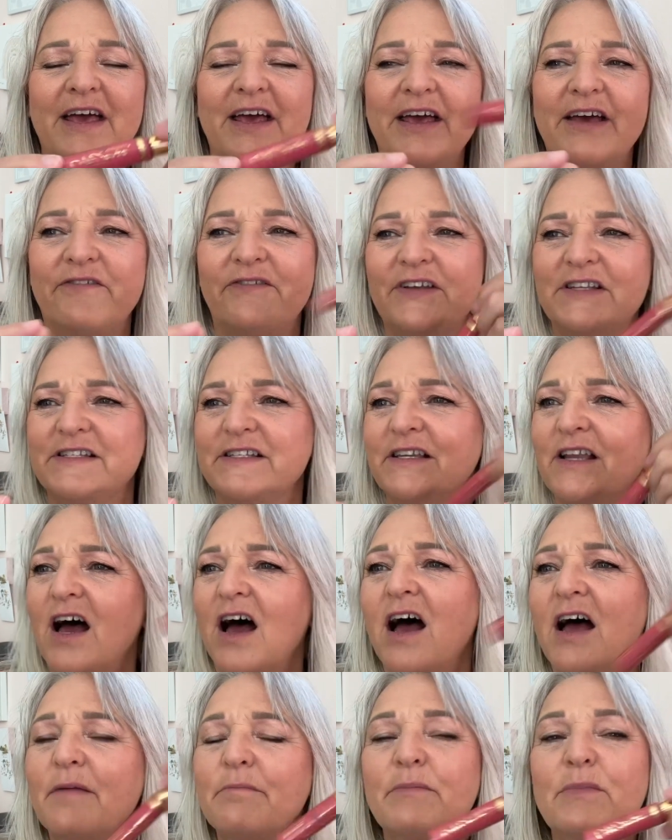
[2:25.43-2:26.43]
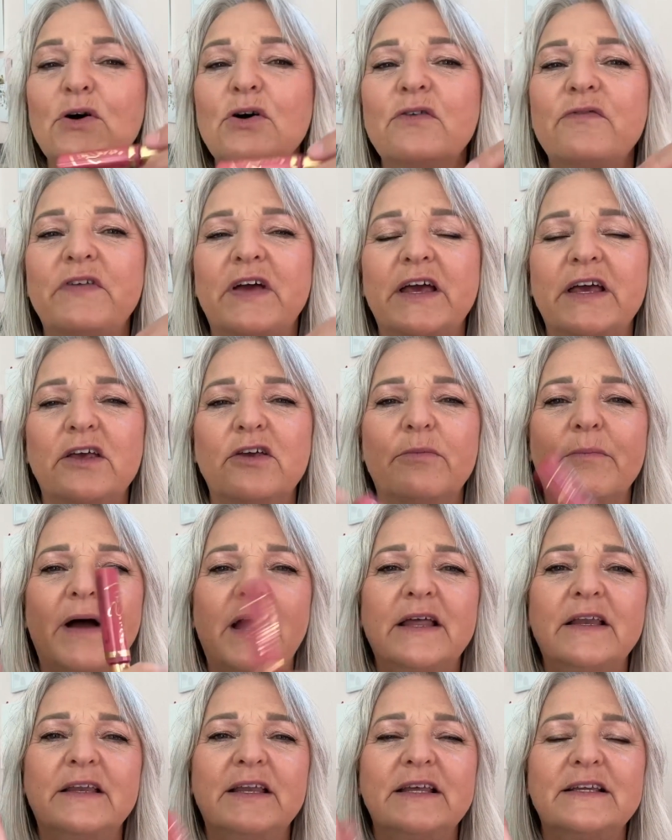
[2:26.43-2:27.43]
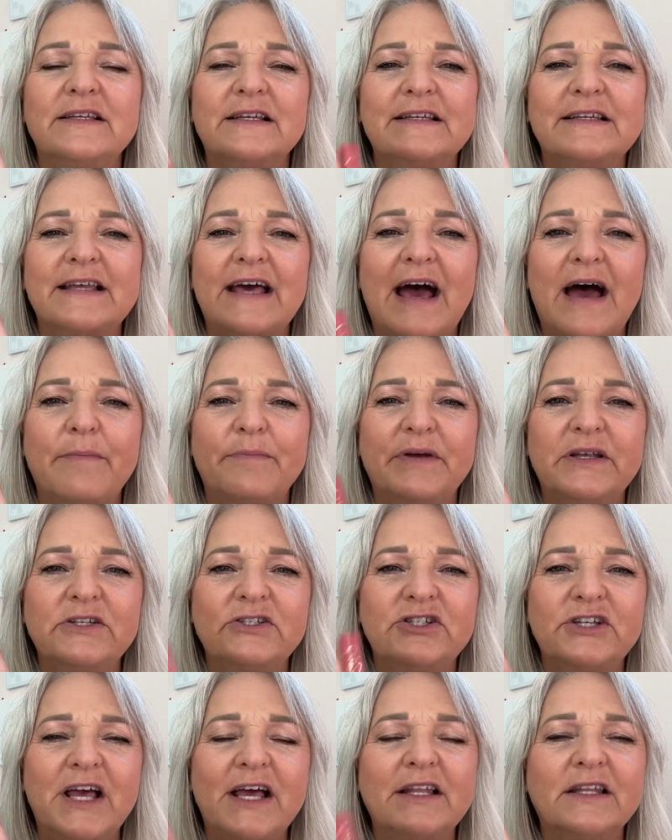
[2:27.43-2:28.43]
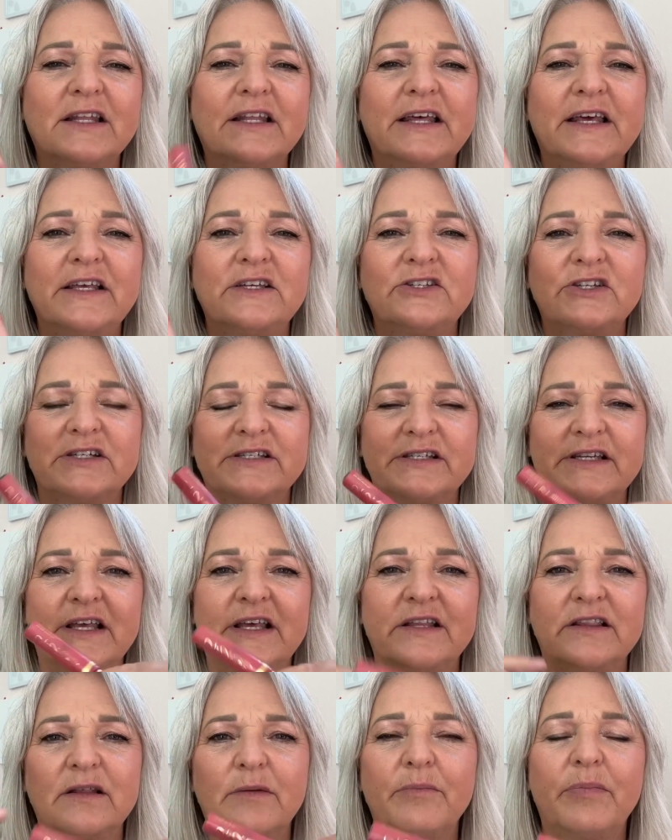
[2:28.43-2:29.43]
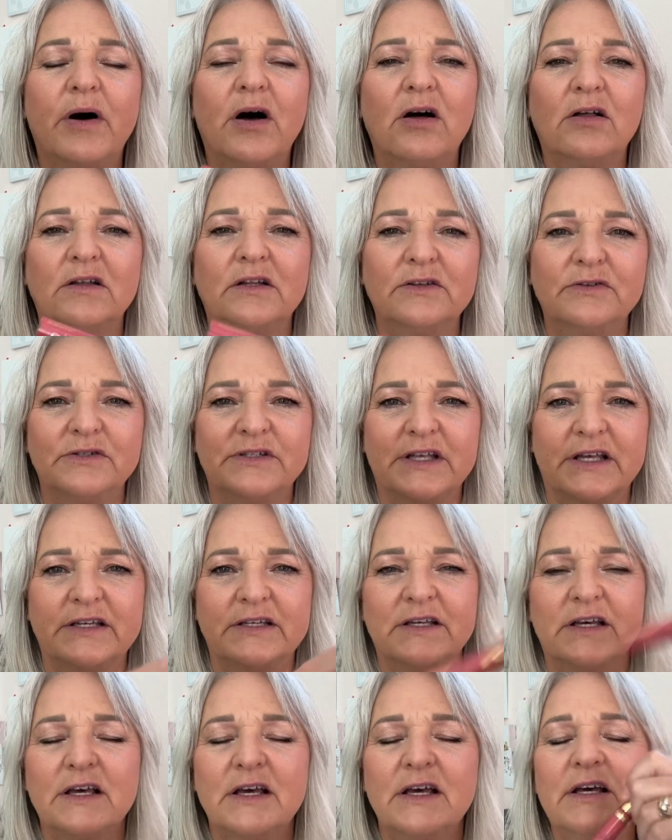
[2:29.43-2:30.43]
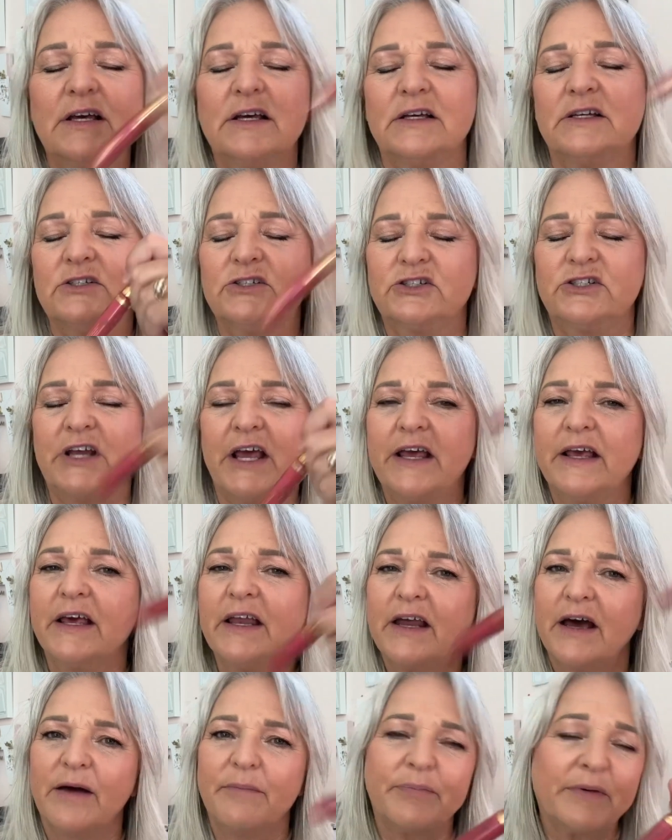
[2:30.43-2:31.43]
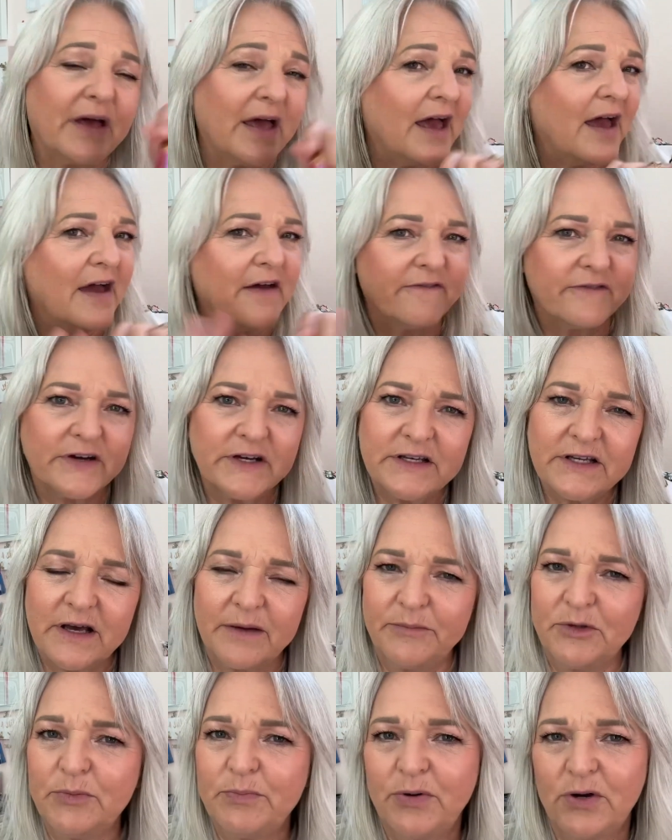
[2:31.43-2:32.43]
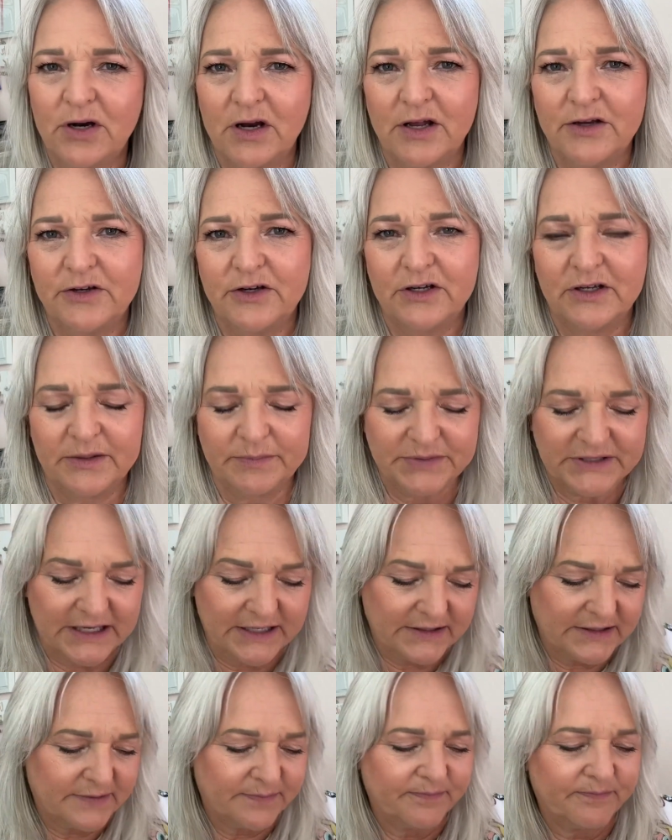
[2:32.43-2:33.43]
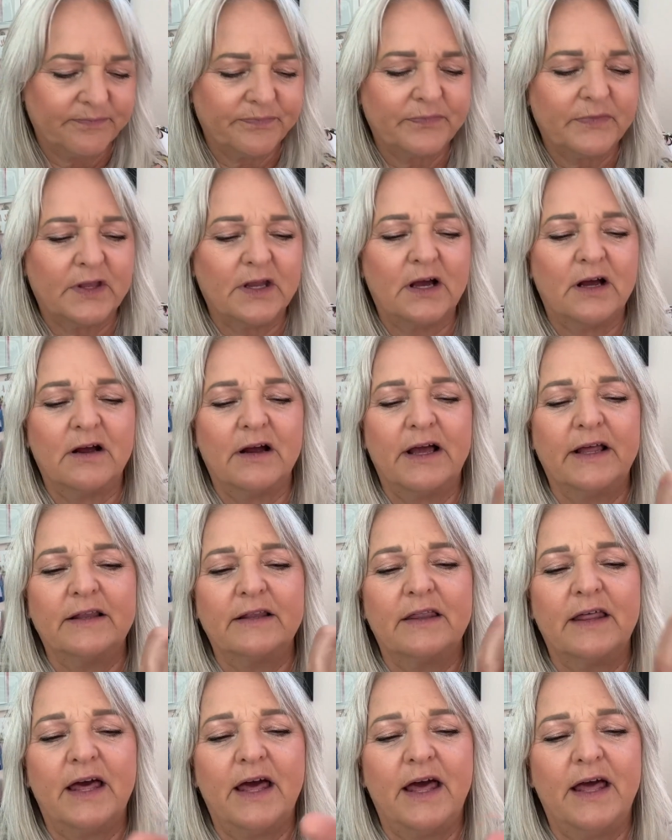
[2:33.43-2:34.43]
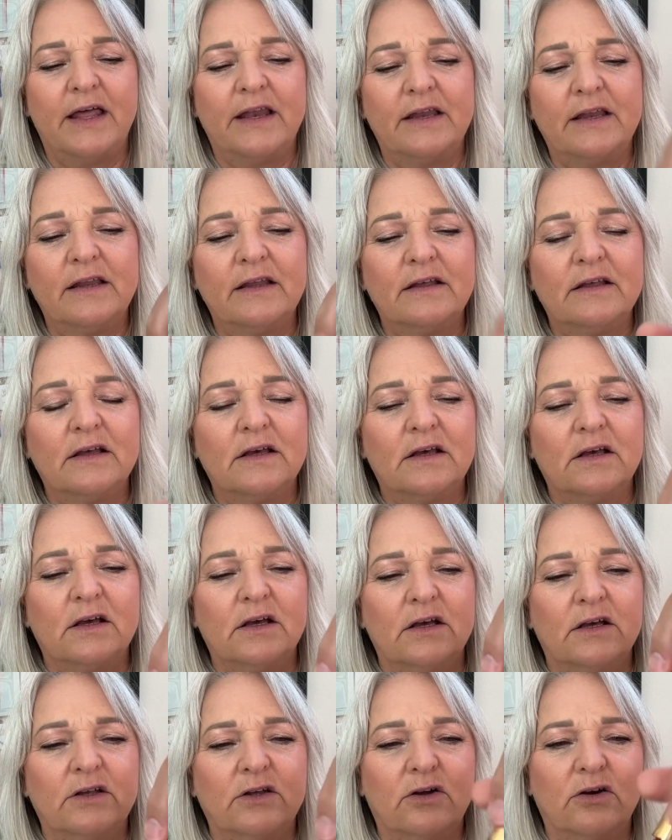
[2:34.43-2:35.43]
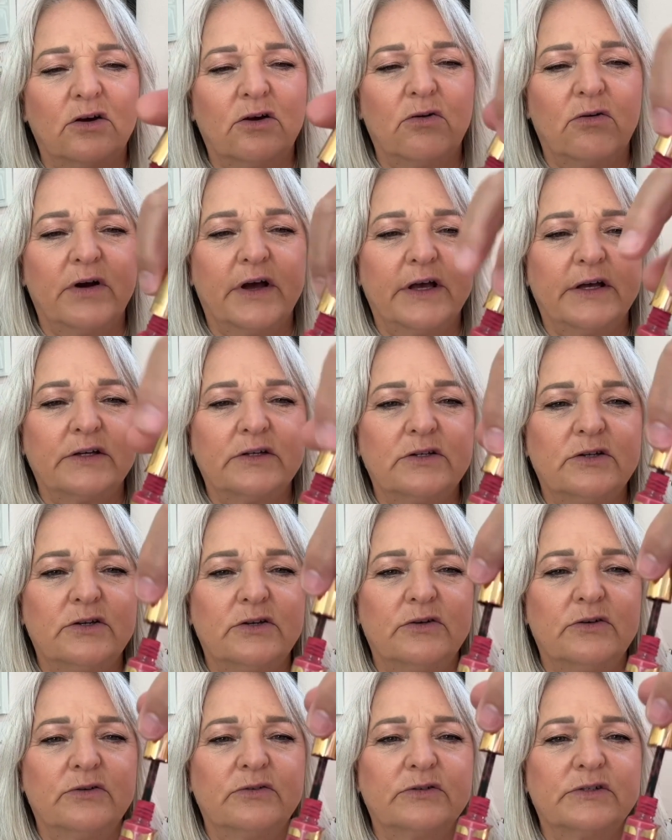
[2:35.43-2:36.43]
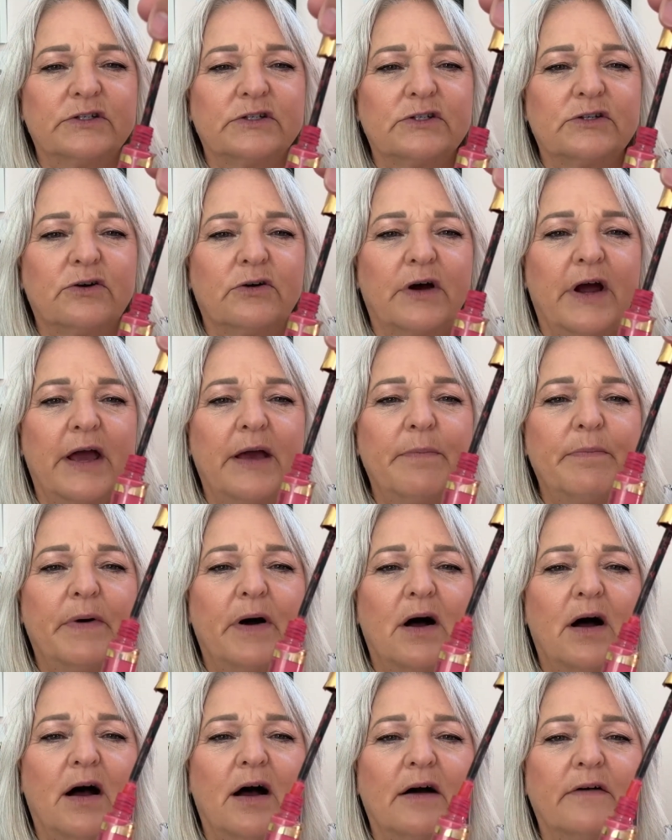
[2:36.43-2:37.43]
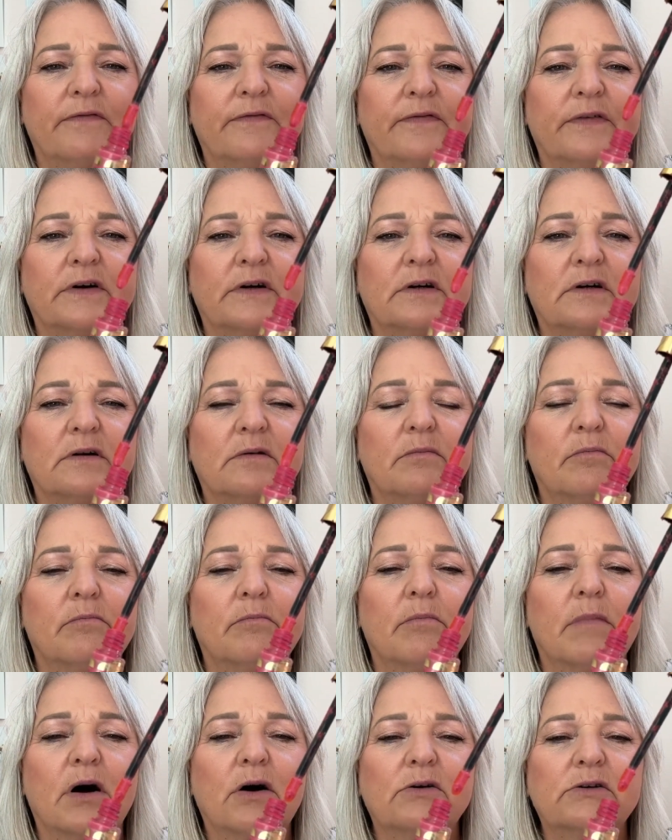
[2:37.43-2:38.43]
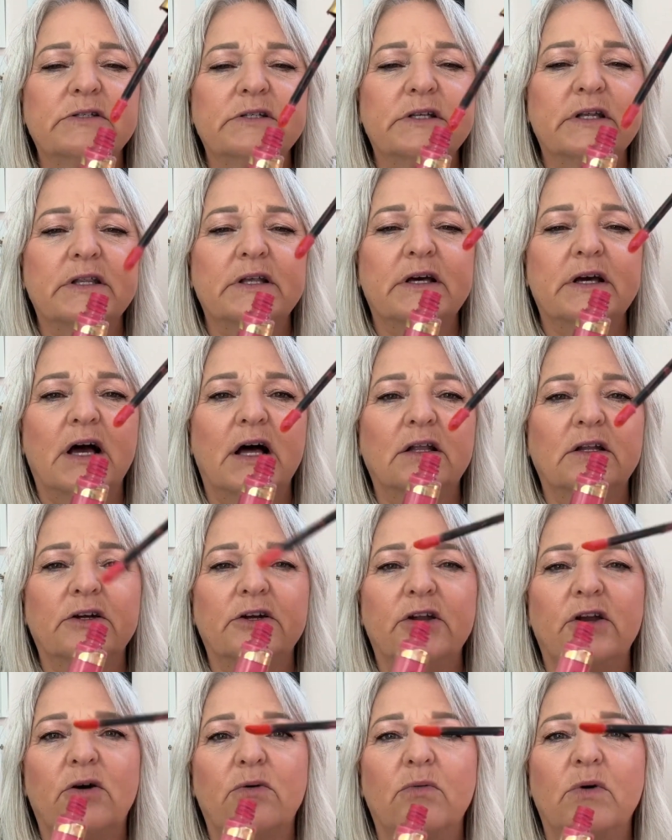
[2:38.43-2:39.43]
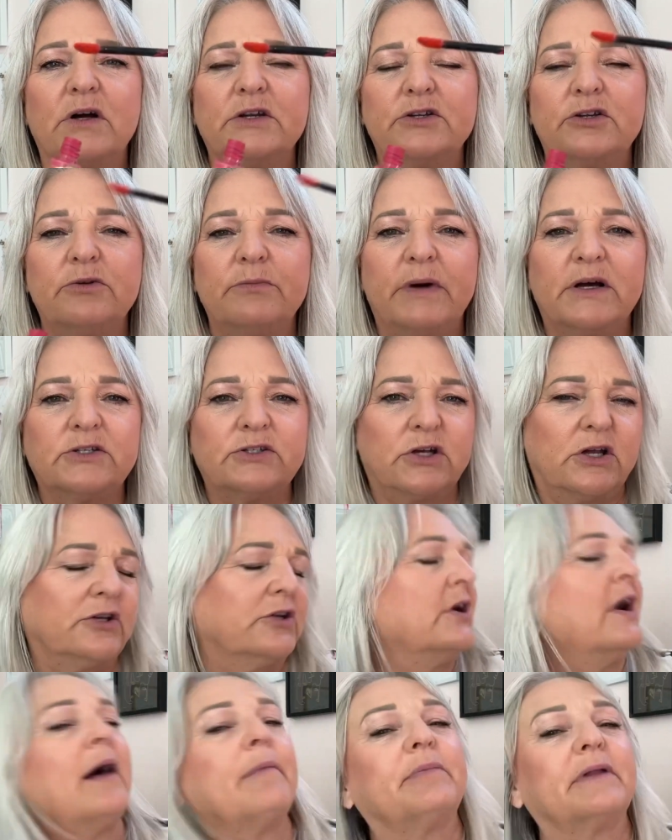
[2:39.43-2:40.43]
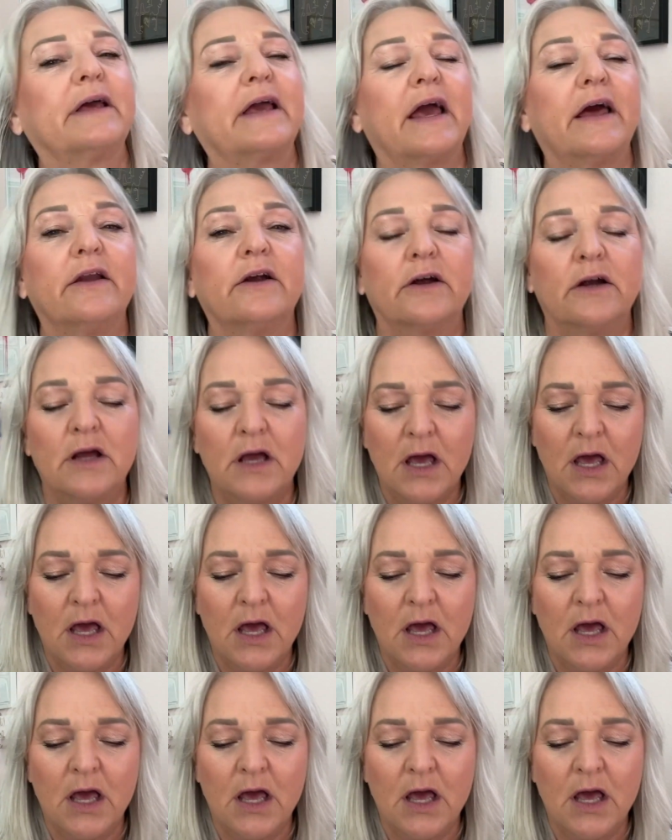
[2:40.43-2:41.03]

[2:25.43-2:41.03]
If it's not moving, you might need to tap it gently just to get the ball loosened. Shake it up every time you put on your LipSense. All right, then you're going to scrape off most of the color. You don't want too much on your applicator.